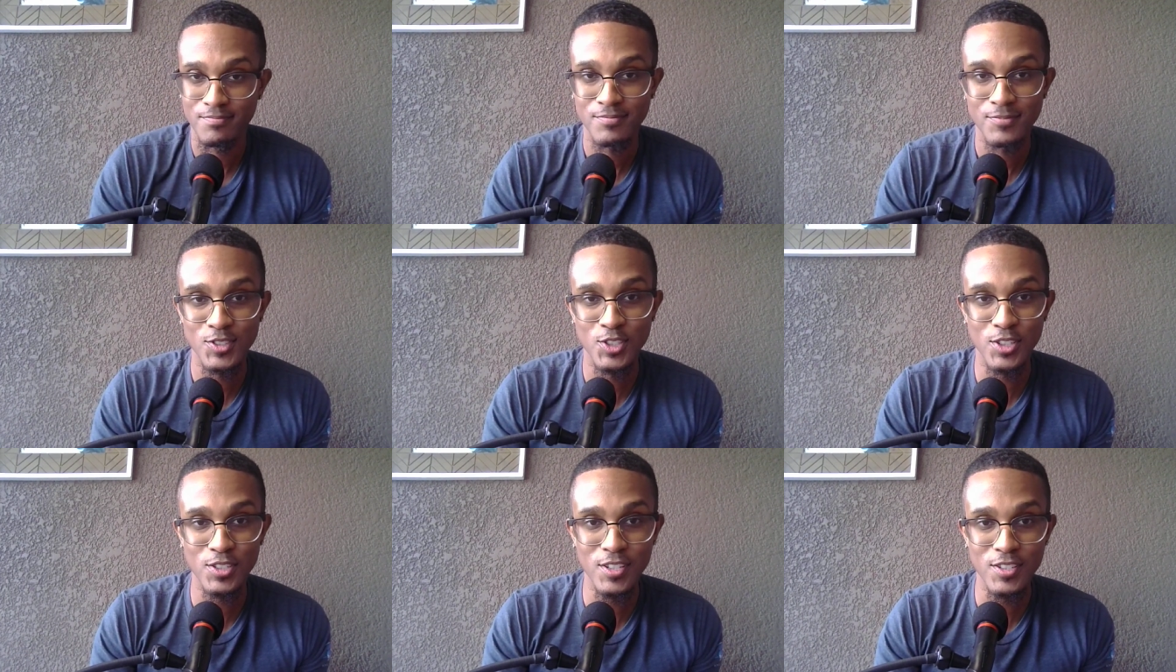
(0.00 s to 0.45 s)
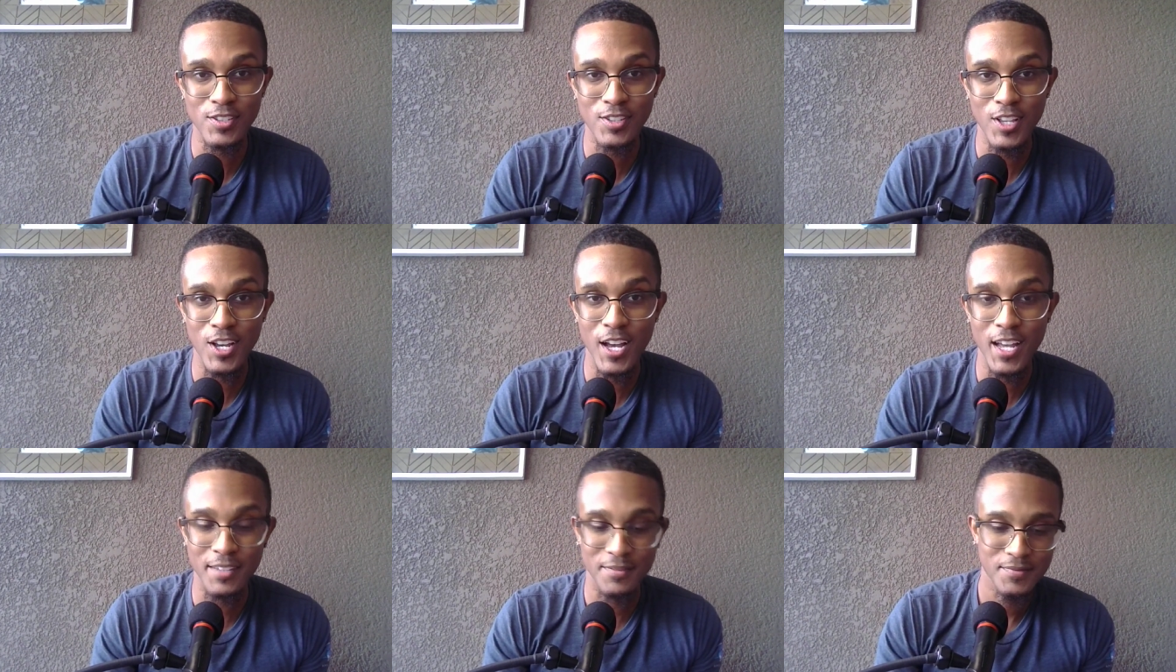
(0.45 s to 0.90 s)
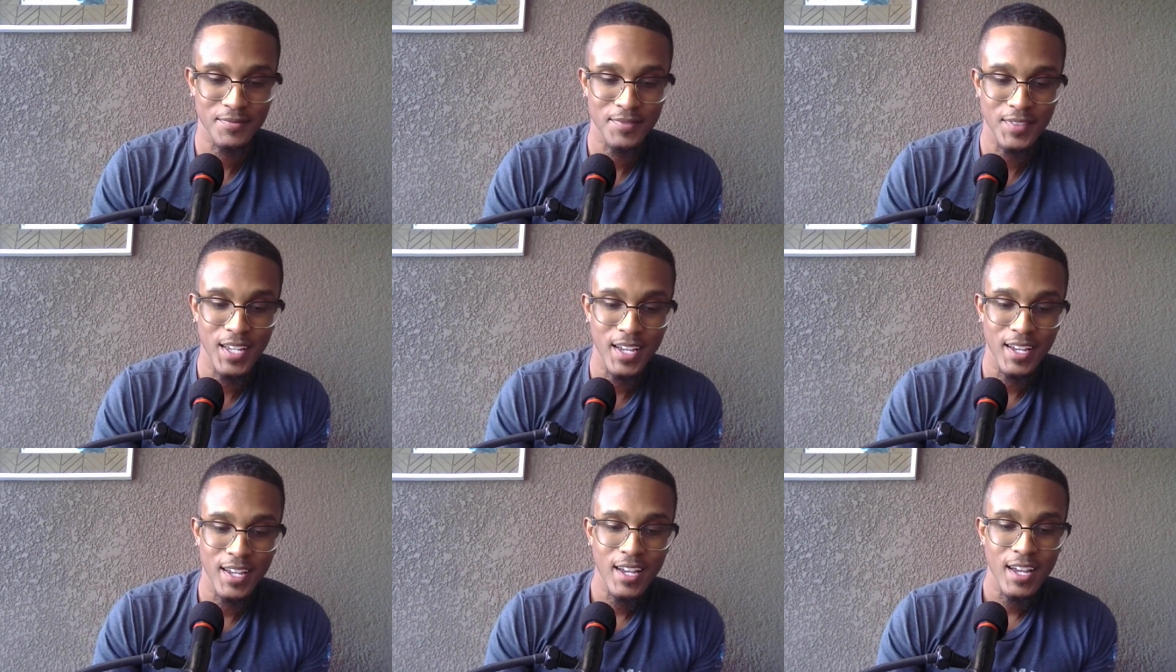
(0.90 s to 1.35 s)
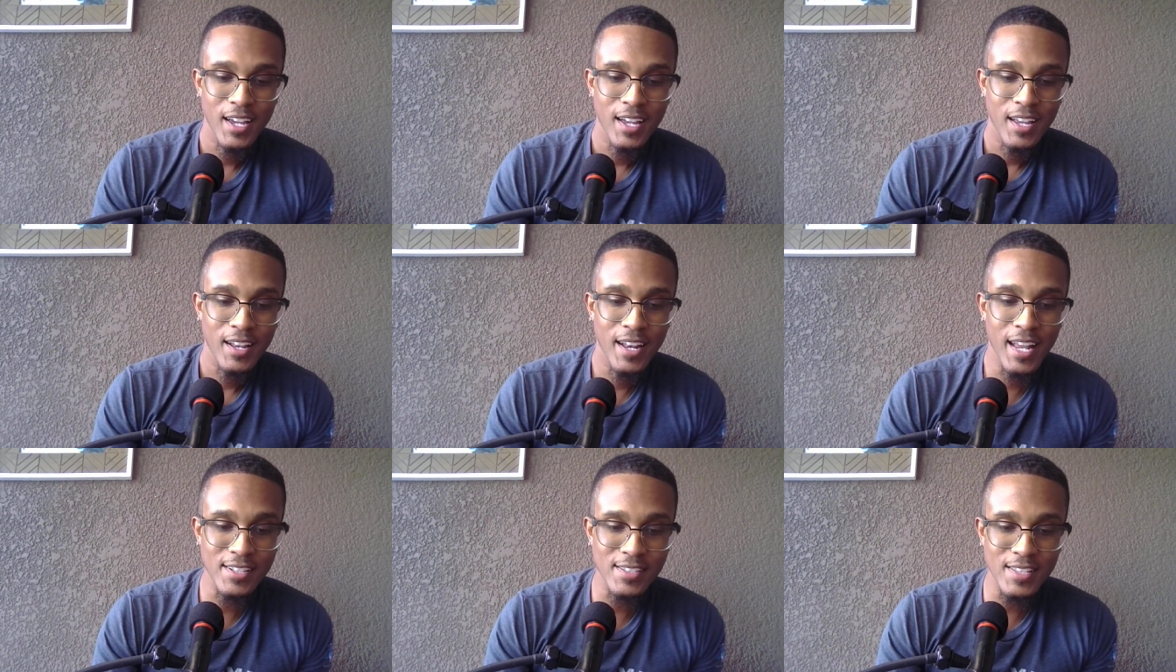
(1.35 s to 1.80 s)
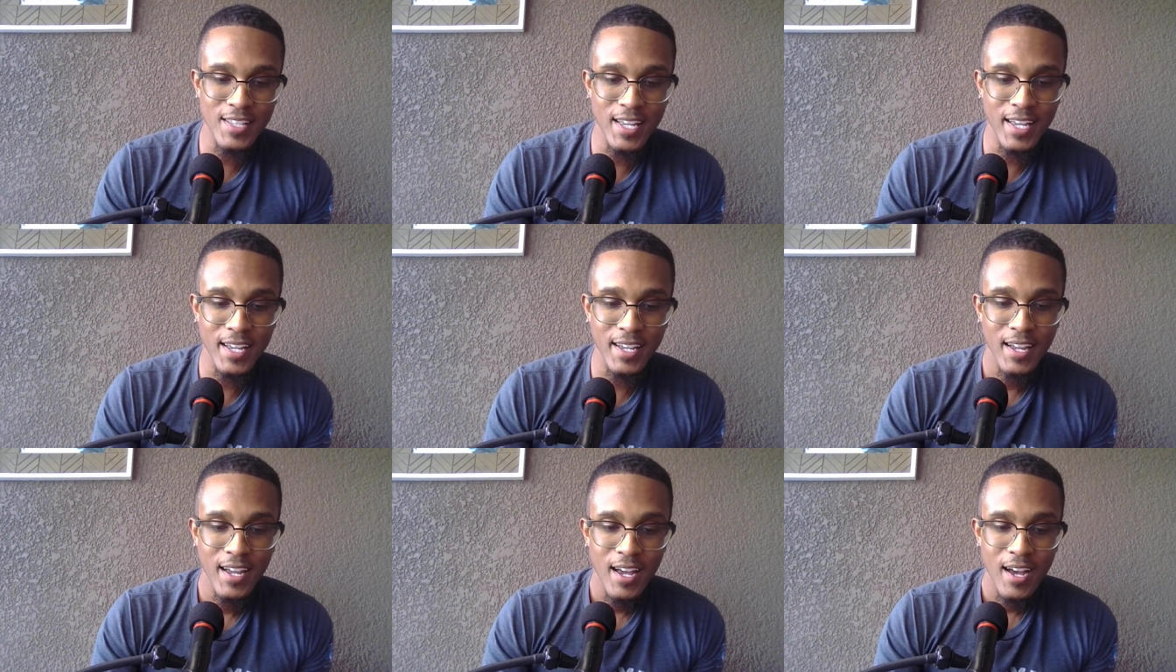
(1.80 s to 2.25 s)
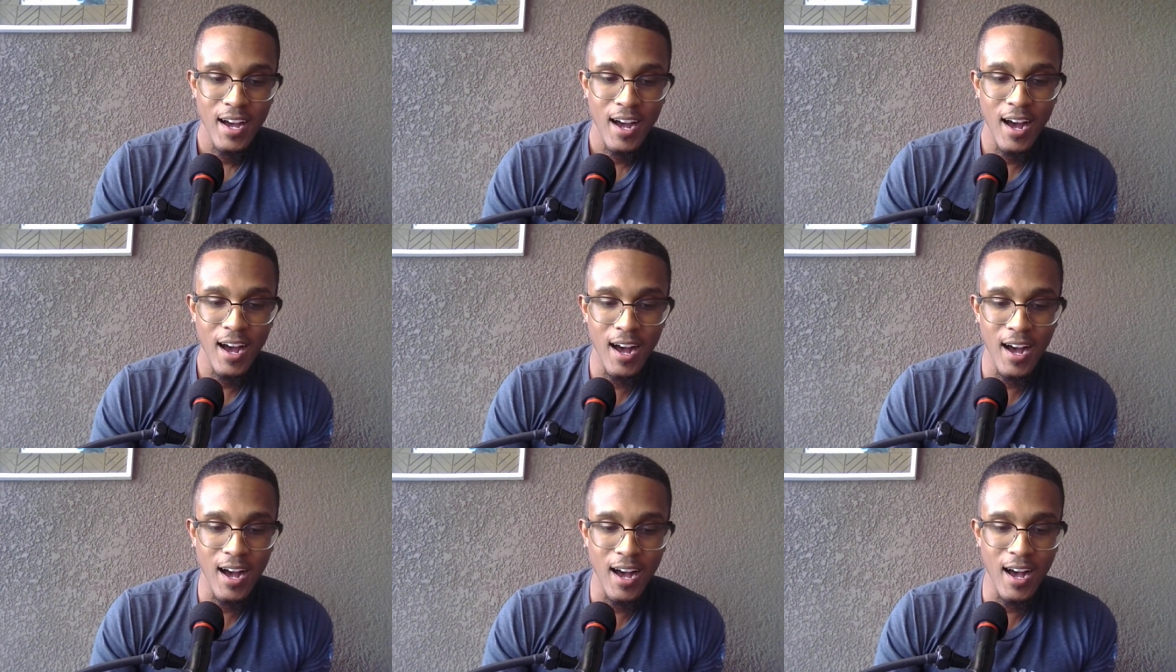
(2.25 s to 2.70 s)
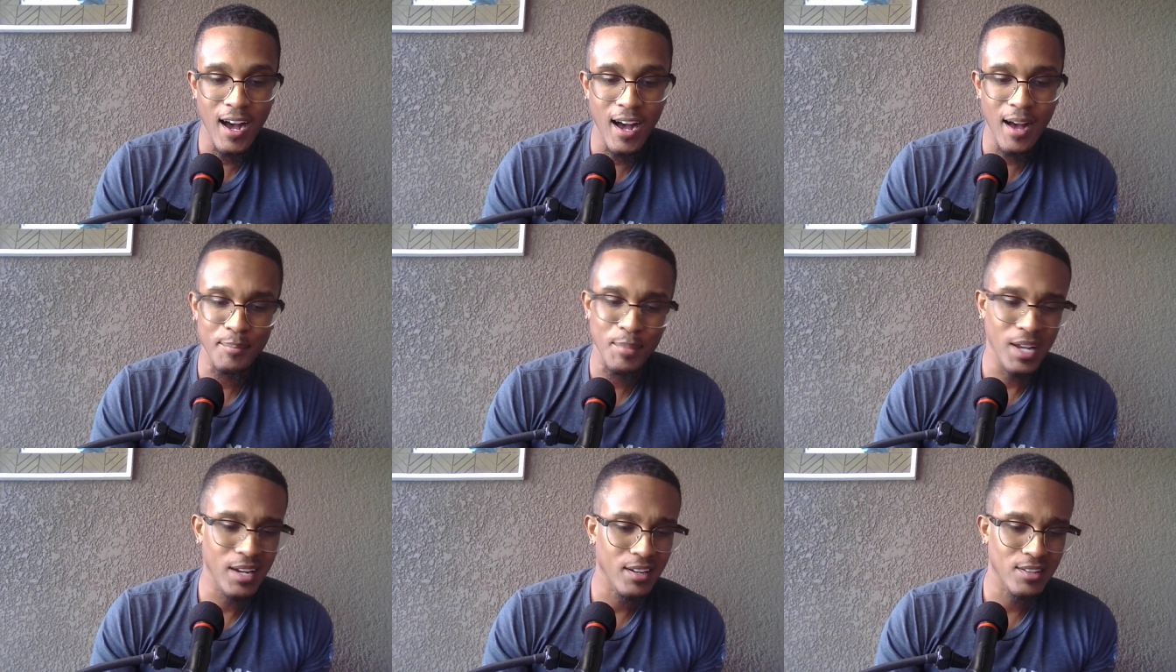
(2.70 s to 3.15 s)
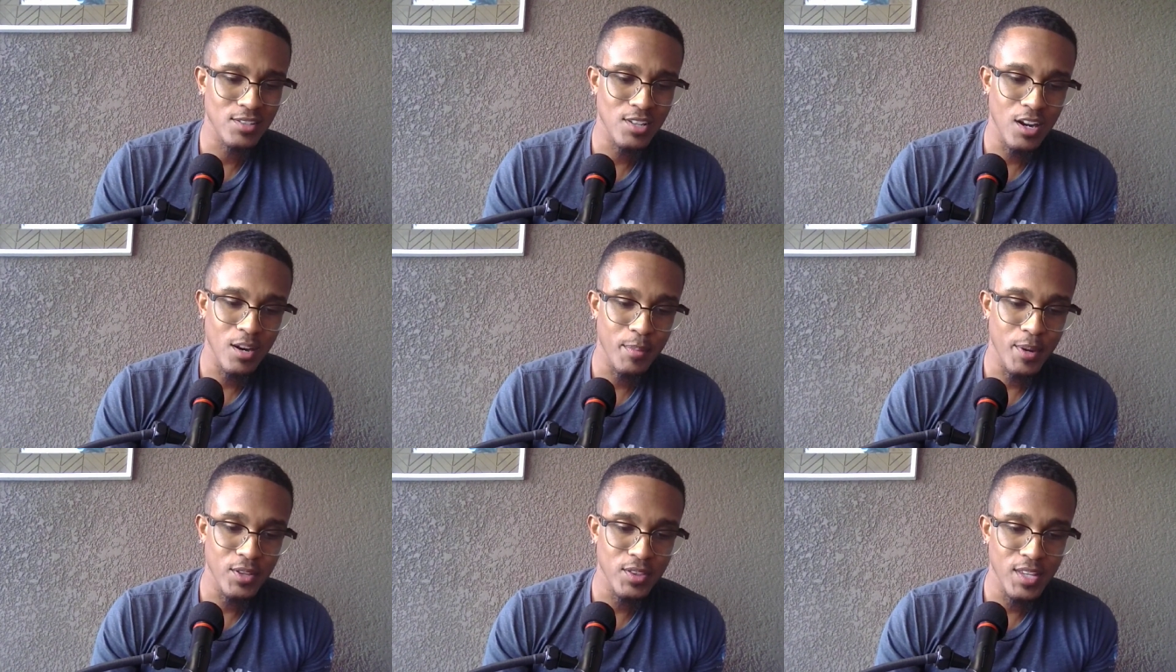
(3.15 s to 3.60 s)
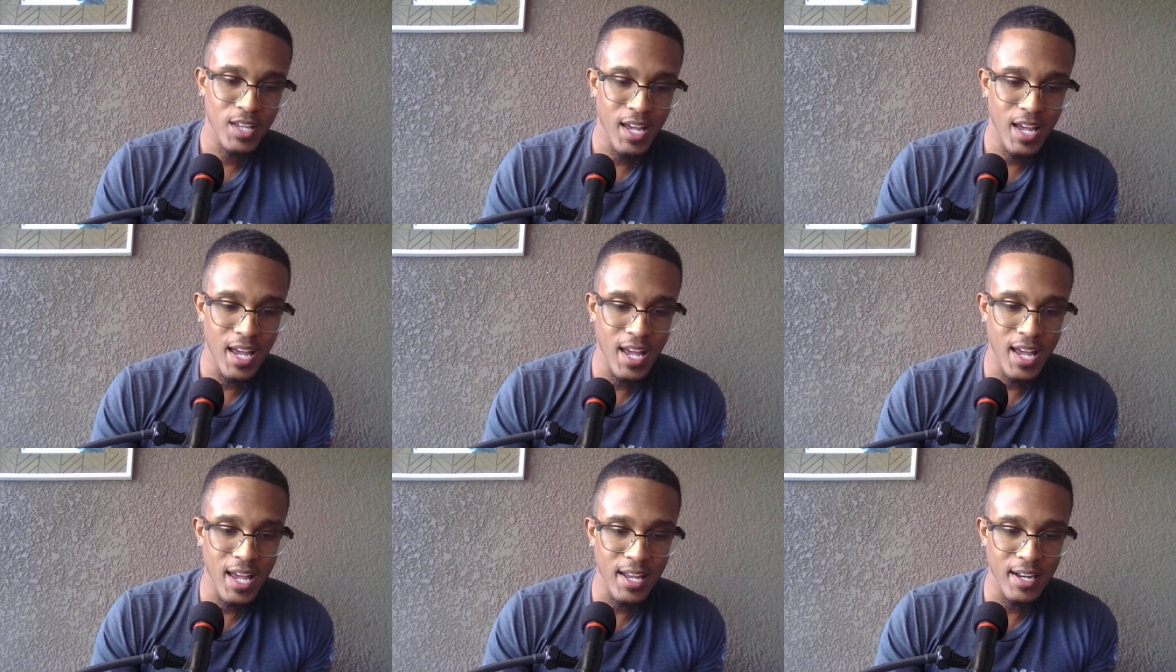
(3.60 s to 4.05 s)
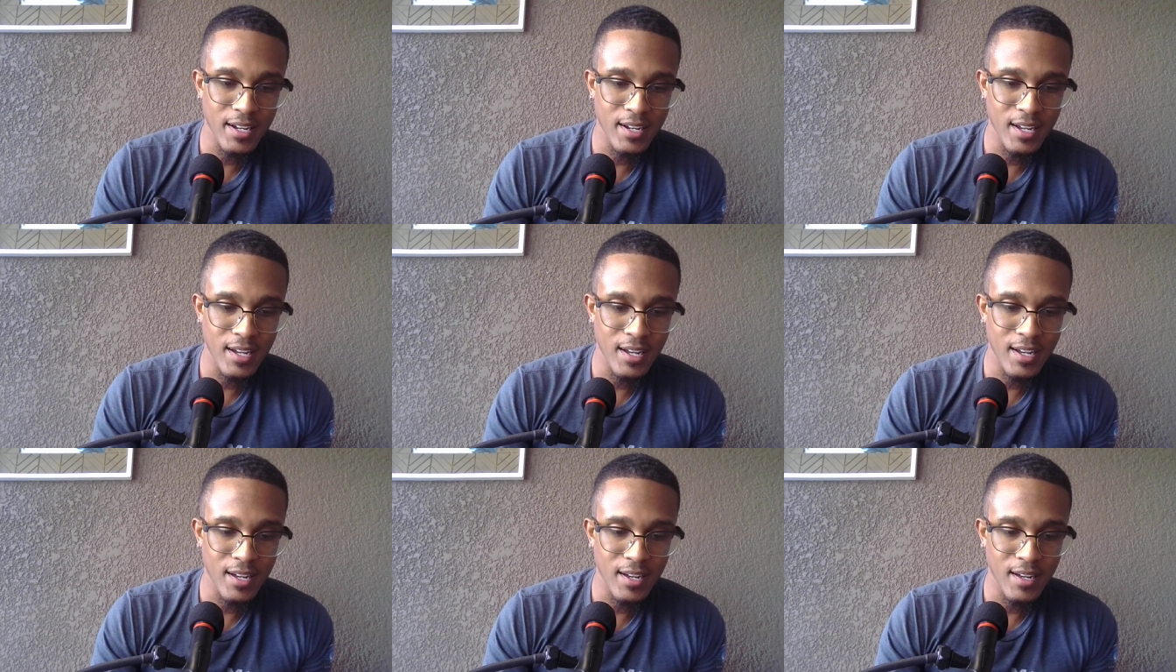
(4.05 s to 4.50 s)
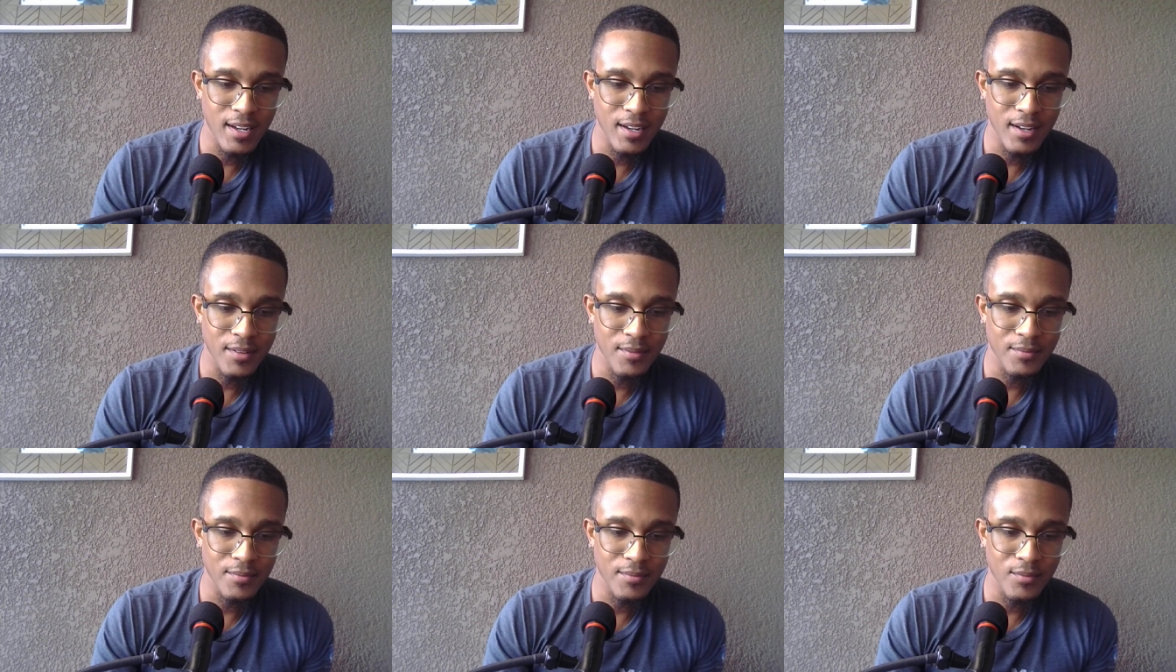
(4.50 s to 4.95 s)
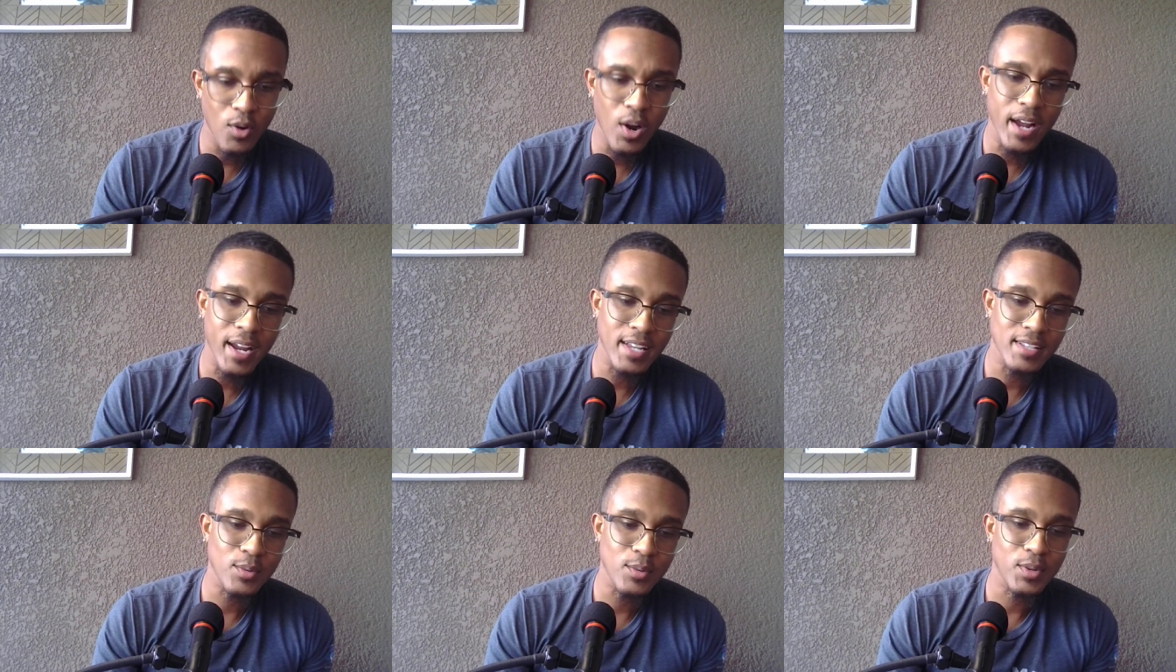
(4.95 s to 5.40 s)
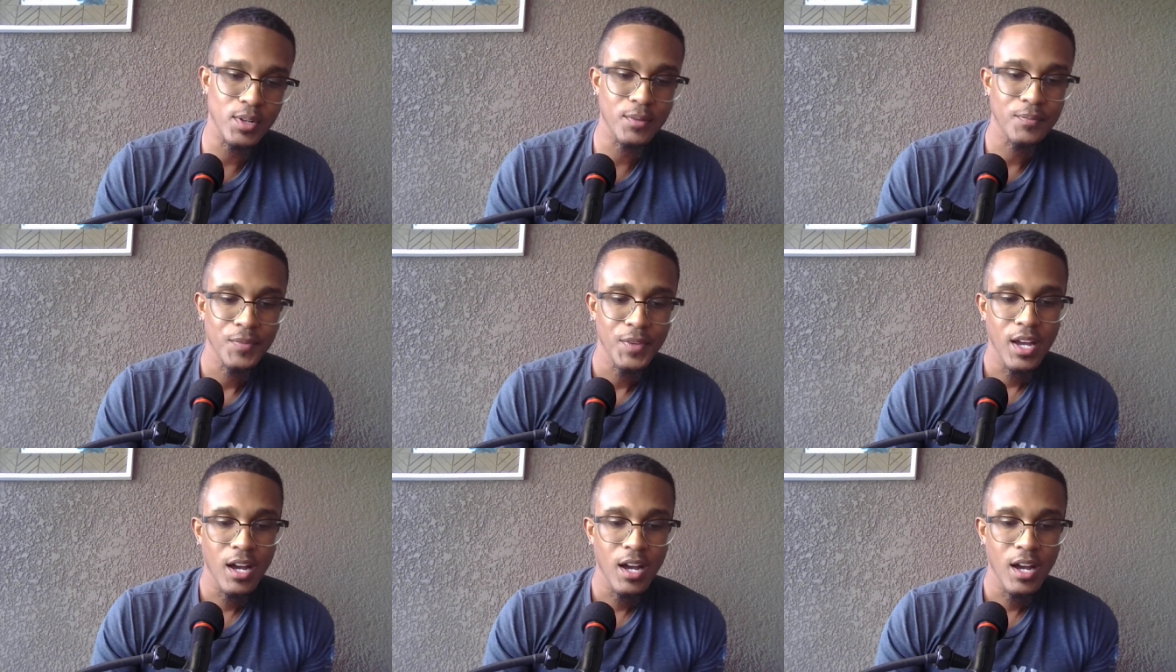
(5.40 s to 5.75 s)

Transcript: Just as a thought. Next thing, uh, I'm not going to talk about that. Um, well, I guess I will.